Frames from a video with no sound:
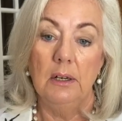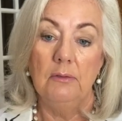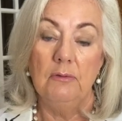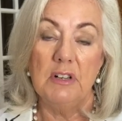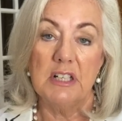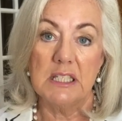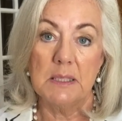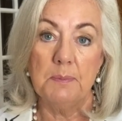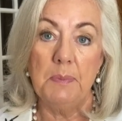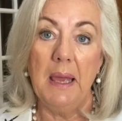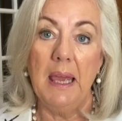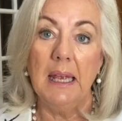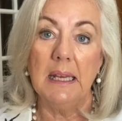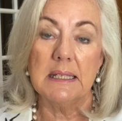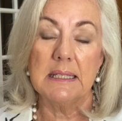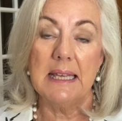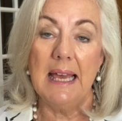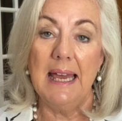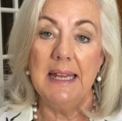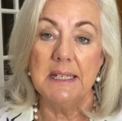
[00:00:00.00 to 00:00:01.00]

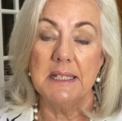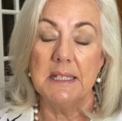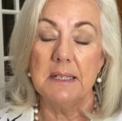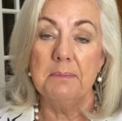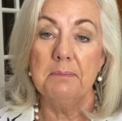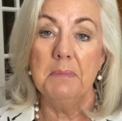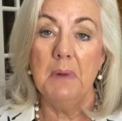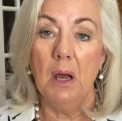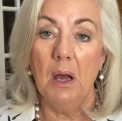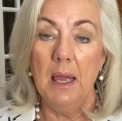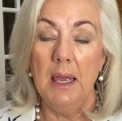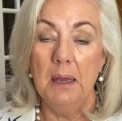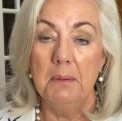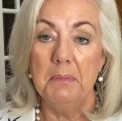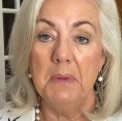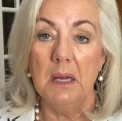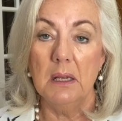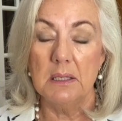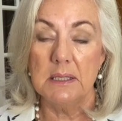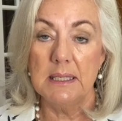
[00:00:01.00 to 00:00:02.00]
respect and admire
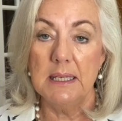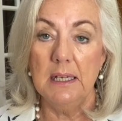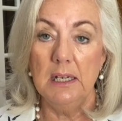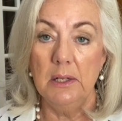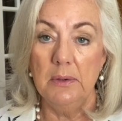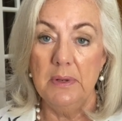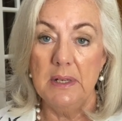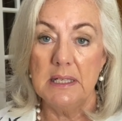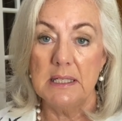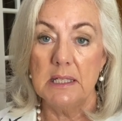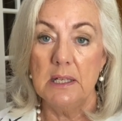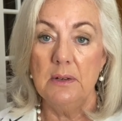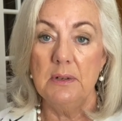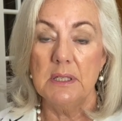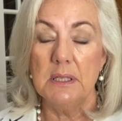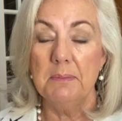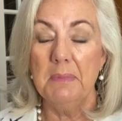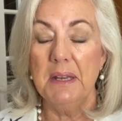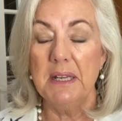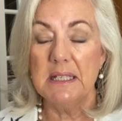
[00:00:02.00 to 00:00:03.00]
Martin Lewis,
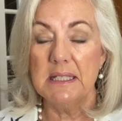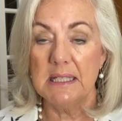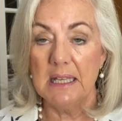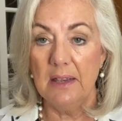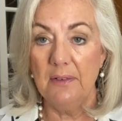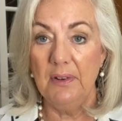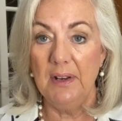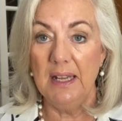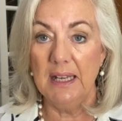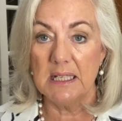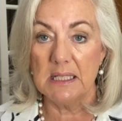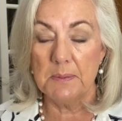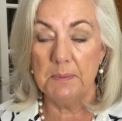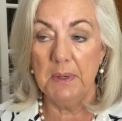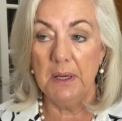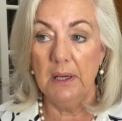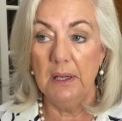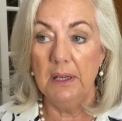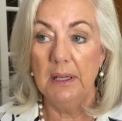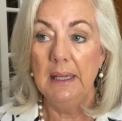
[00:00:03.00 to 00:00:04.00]
who's the Money Saving
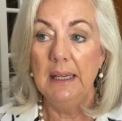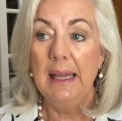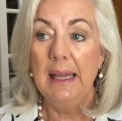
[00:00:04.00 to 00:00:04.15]
Expert.